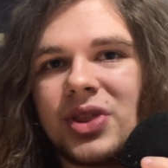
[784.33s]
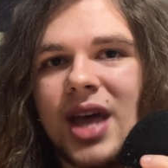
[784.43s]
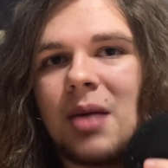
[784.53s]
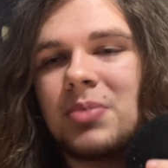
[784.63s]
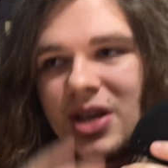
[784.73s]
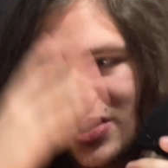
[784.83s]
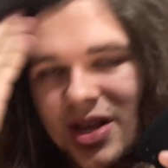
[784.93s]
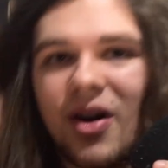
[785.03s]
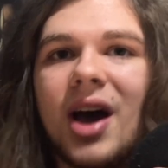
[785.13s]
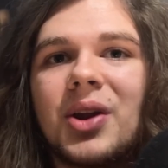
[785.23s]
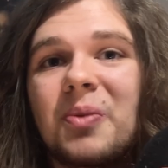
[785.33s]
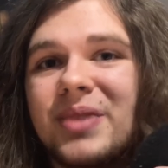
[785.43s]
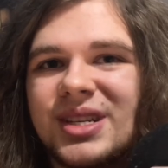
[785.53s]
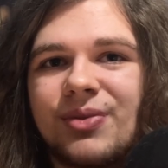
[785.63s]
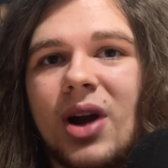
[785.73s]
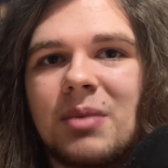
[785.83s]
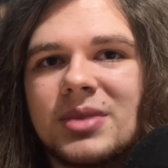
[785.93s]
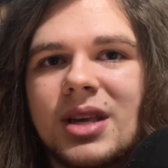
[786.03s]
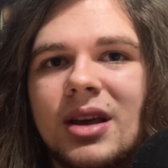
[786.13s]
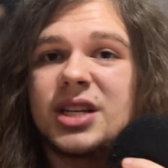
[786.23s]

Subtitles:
that because there are no missed frames.